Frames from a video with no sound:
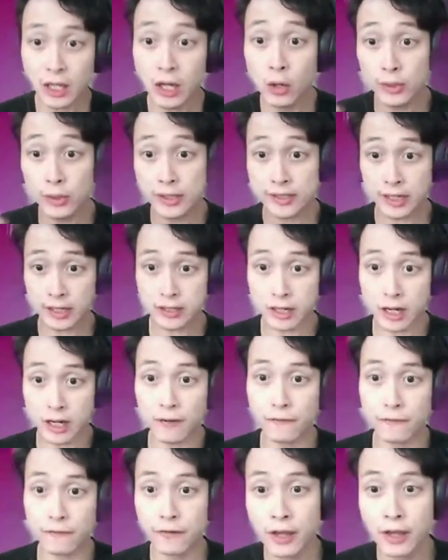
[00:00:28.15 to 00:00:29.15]
We started
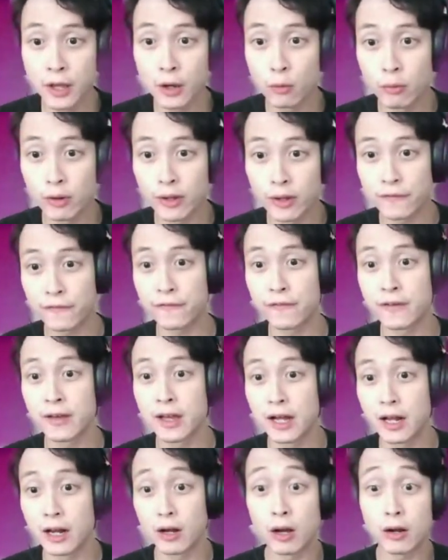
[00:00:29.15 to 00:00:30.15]
off with
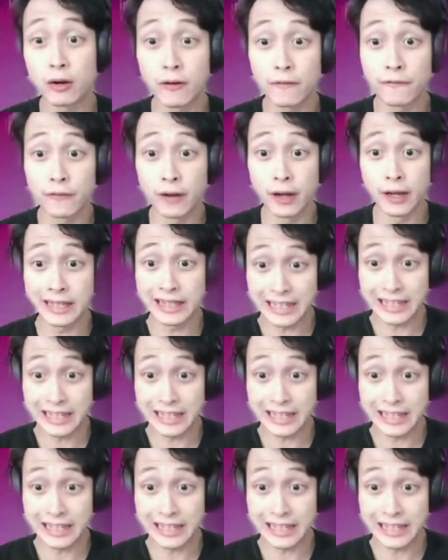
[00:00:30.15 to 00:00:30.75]
a lot of